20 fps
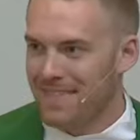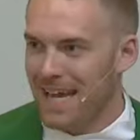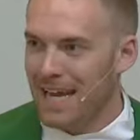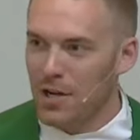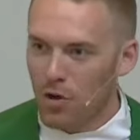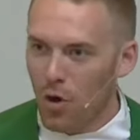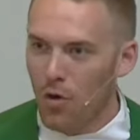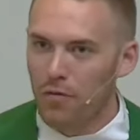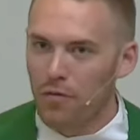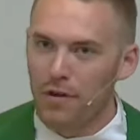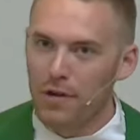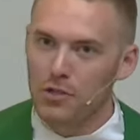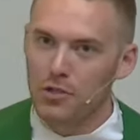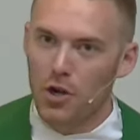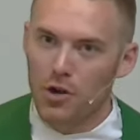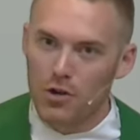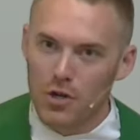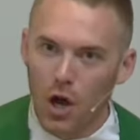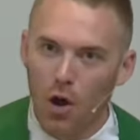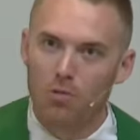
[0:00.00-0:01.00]
And goldfish
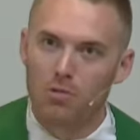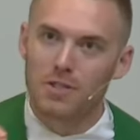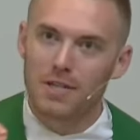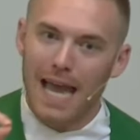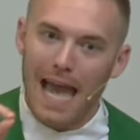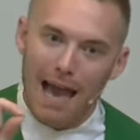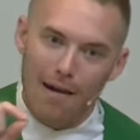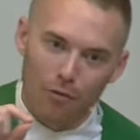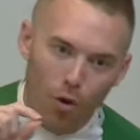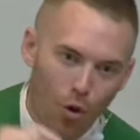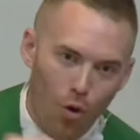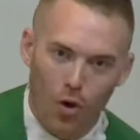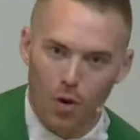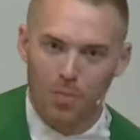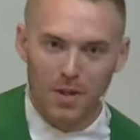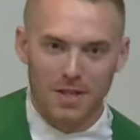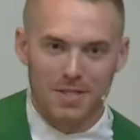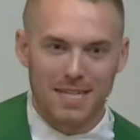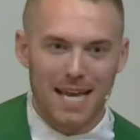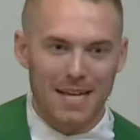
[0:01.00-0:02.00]
are known to have
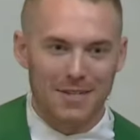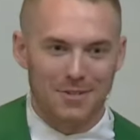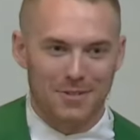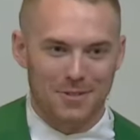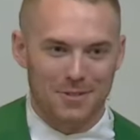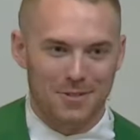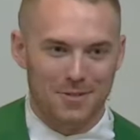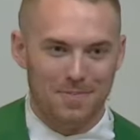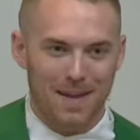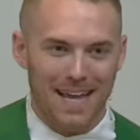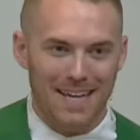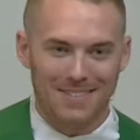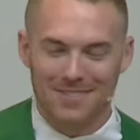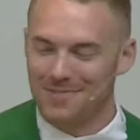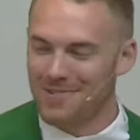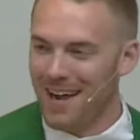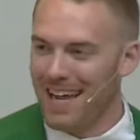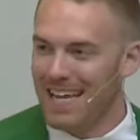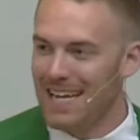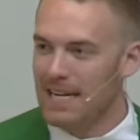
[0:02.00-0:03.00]
horrible attention spans,
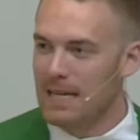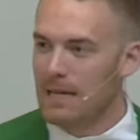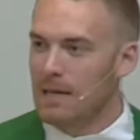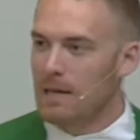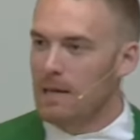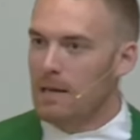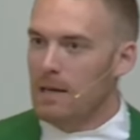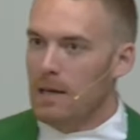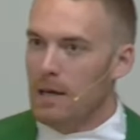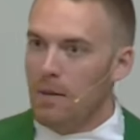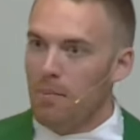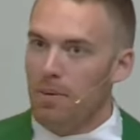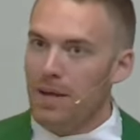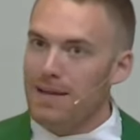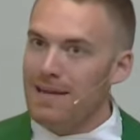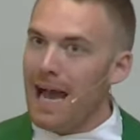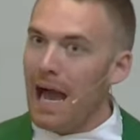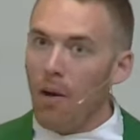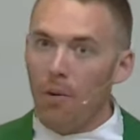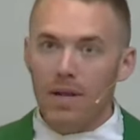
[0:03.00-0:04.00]
right?
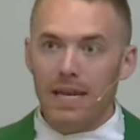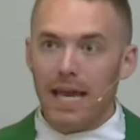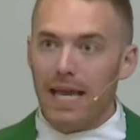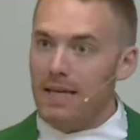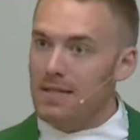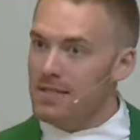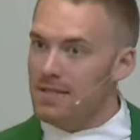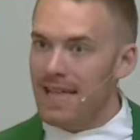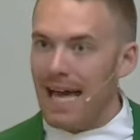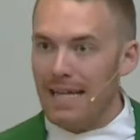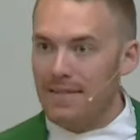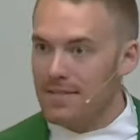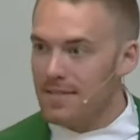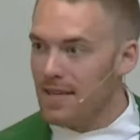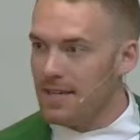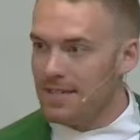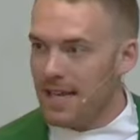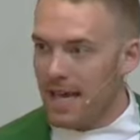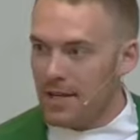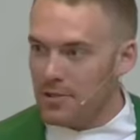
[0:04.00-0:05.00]
But nowadays, that's
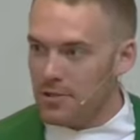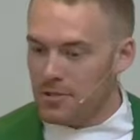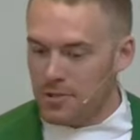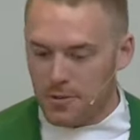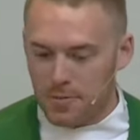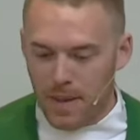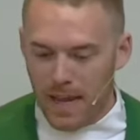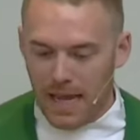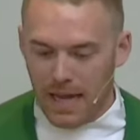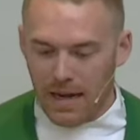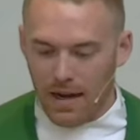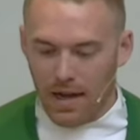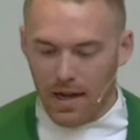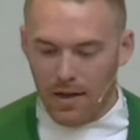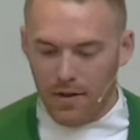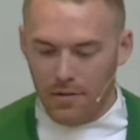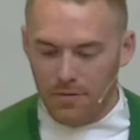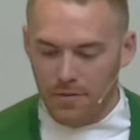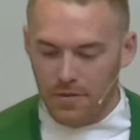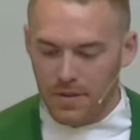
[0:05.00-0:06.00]
the attention span
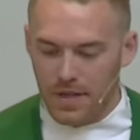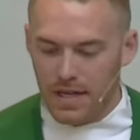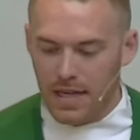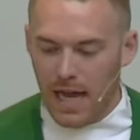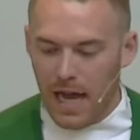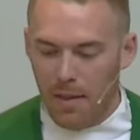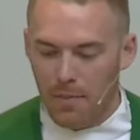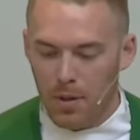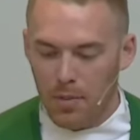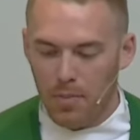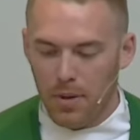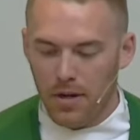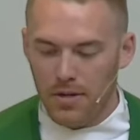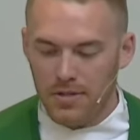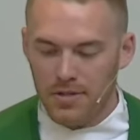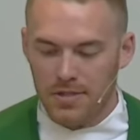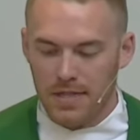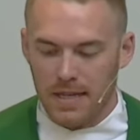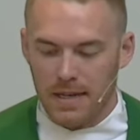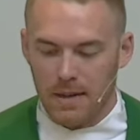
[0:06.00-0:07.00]
of the common
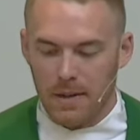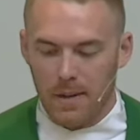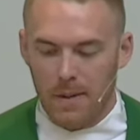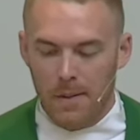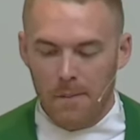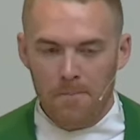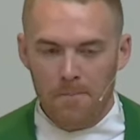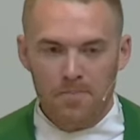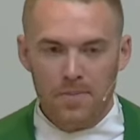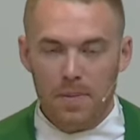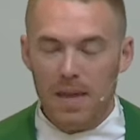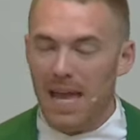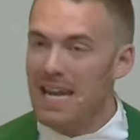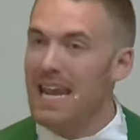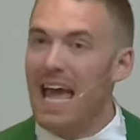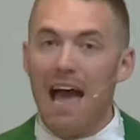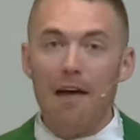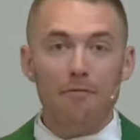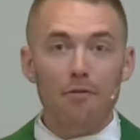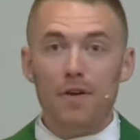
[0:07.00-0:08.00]
person.
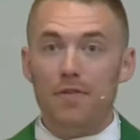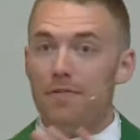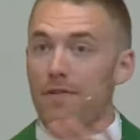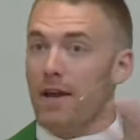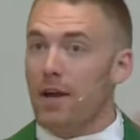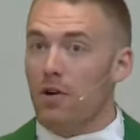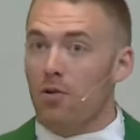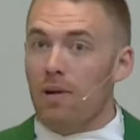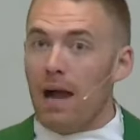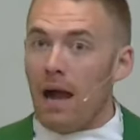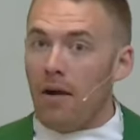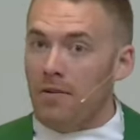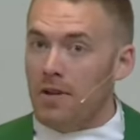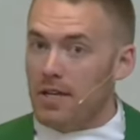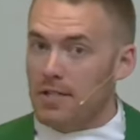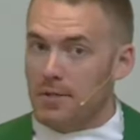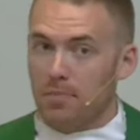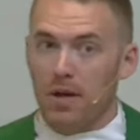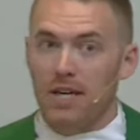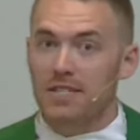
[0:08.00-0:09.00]
And everything around
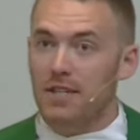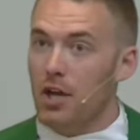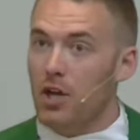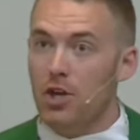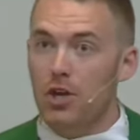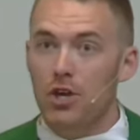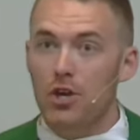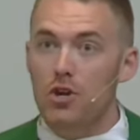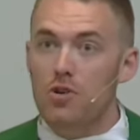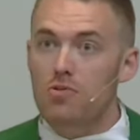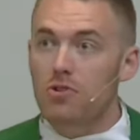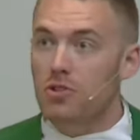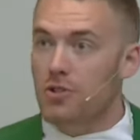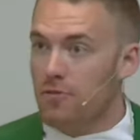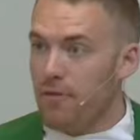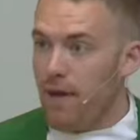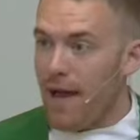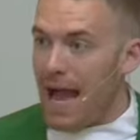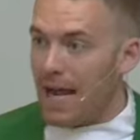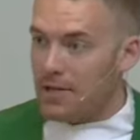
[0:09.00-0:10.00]
us plays a huge
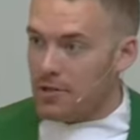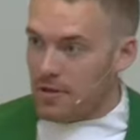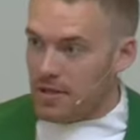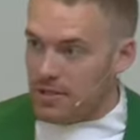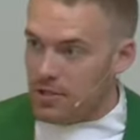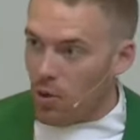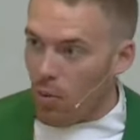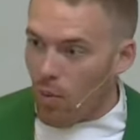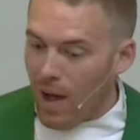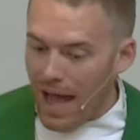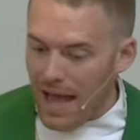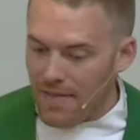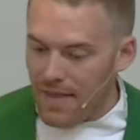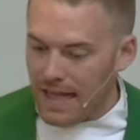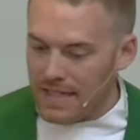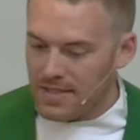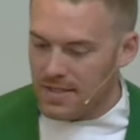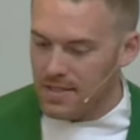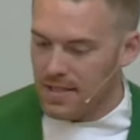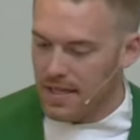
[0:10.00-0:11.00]
factor into why
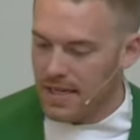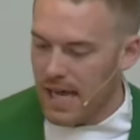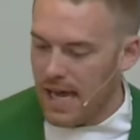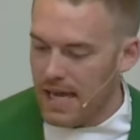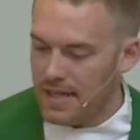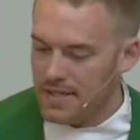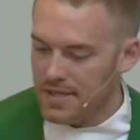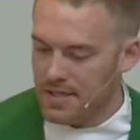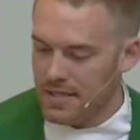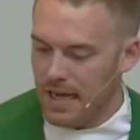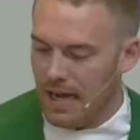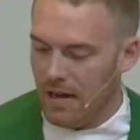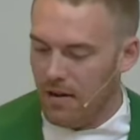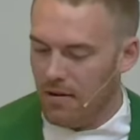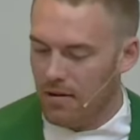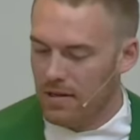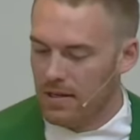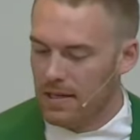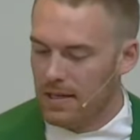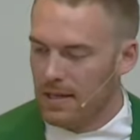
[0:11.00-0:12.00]
that's the case now.